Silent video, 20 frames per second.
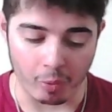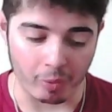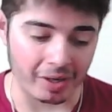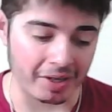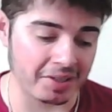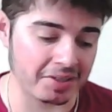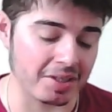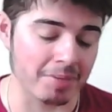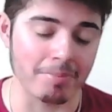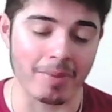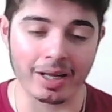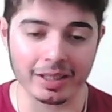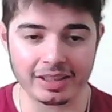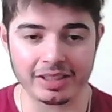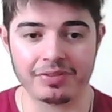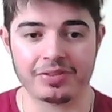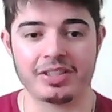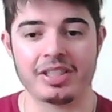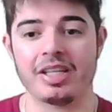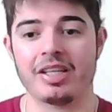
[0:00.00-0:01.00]
And it's a
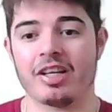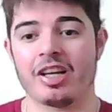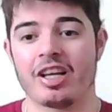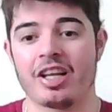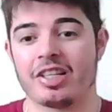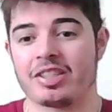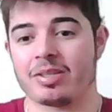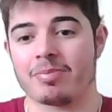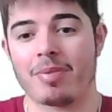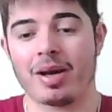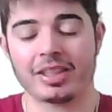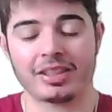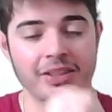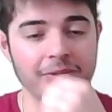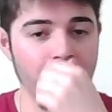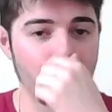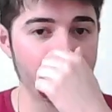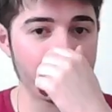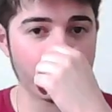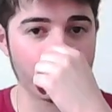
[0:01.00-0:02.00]
massive massive
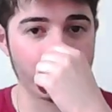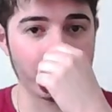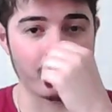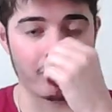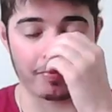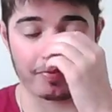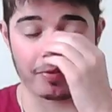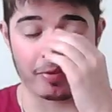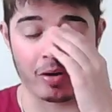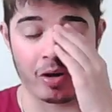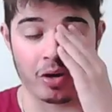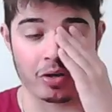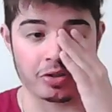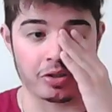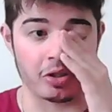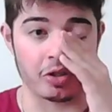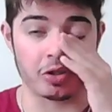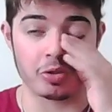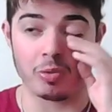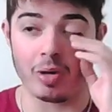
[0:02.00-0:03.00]
week coming up for
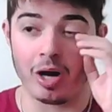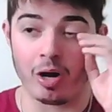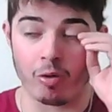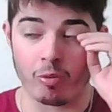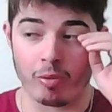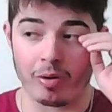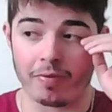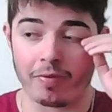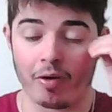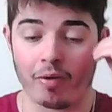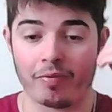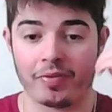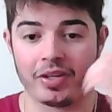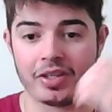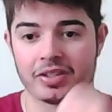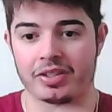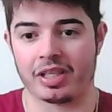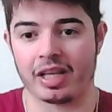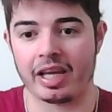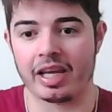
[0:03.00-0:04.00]
Arsenal as well, with
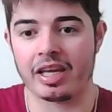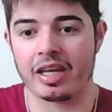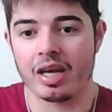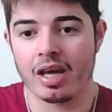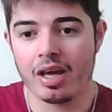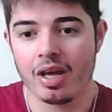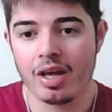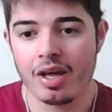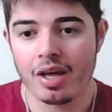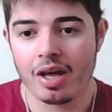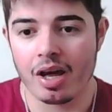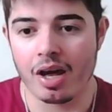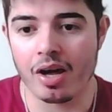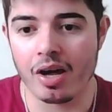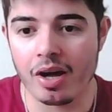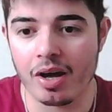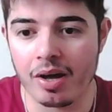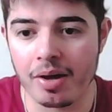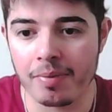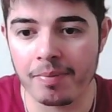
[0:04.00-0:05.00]
obviously
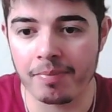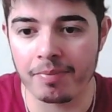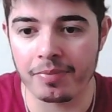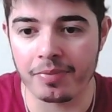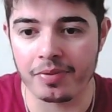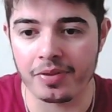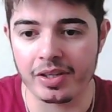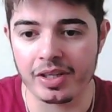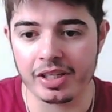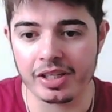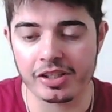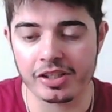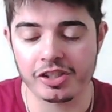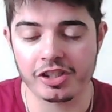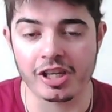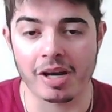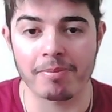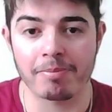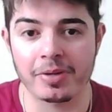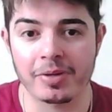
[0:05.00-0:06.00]
the
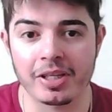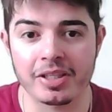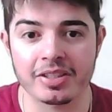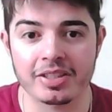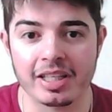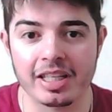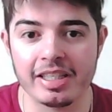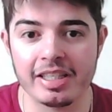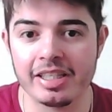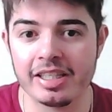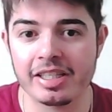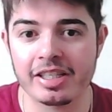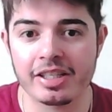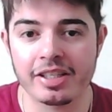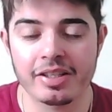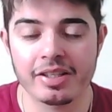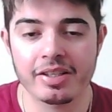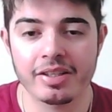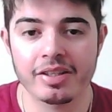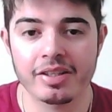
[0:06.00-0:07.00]
Champions League
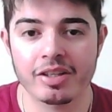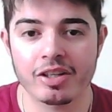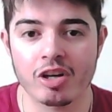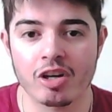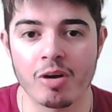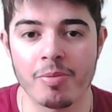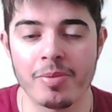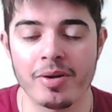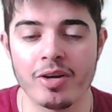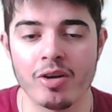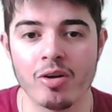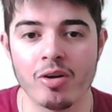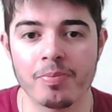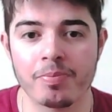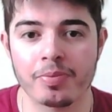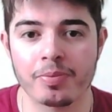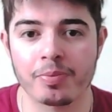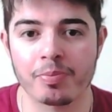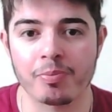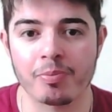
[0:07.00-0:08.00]
coming up,
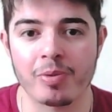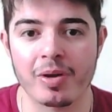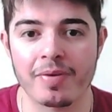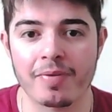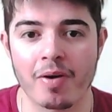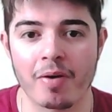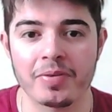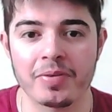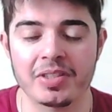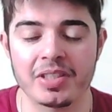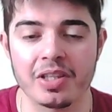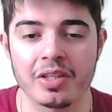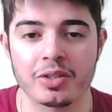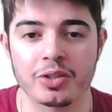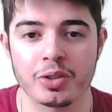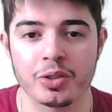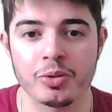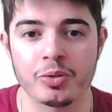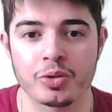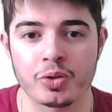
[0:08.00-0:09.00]
with obviously the
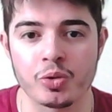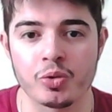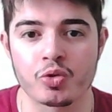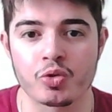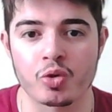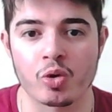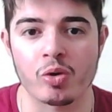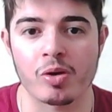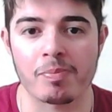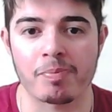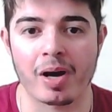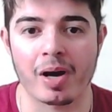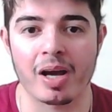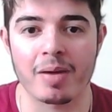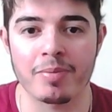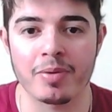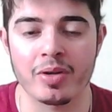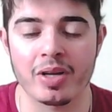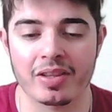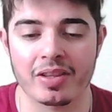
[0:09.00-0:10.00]
2-2 draw at Bayern
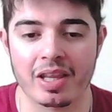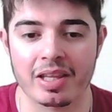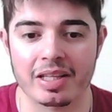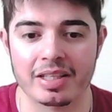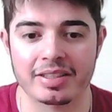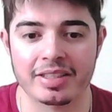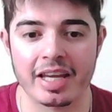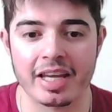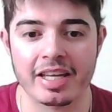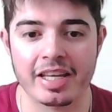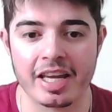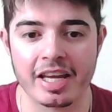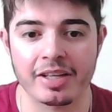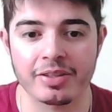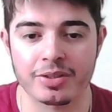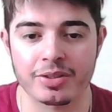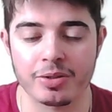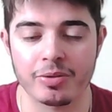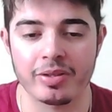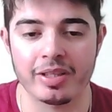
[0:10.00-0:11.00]
Munich that they're taking
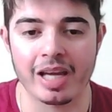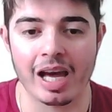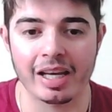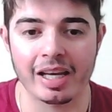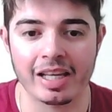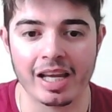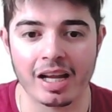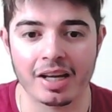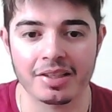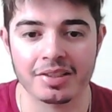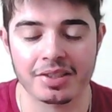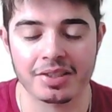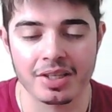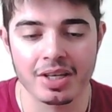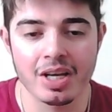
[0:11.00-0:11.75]
to the Allianz,